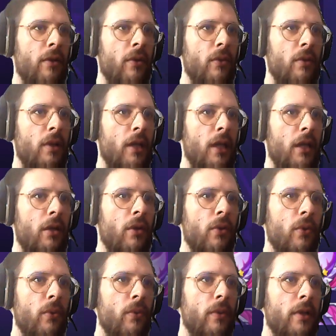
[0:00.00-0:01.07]
only
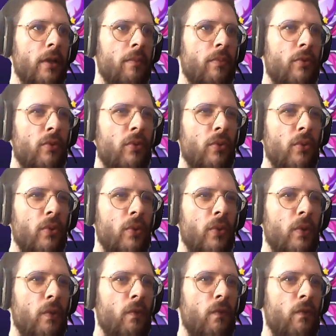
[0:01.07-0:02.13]
go up
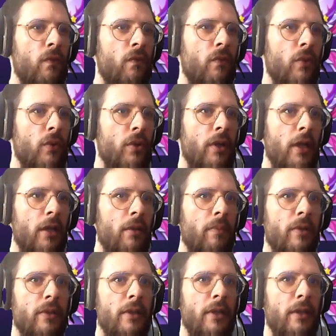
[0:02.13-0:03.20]
to
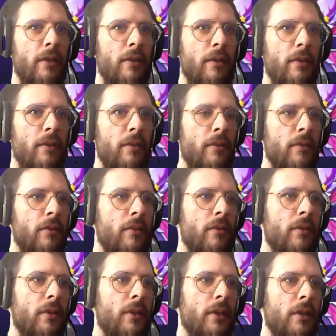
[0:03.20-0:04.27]
48%,
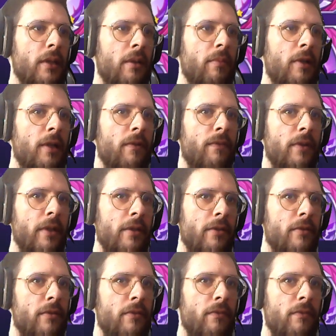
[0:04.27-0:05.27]
I believe, yes,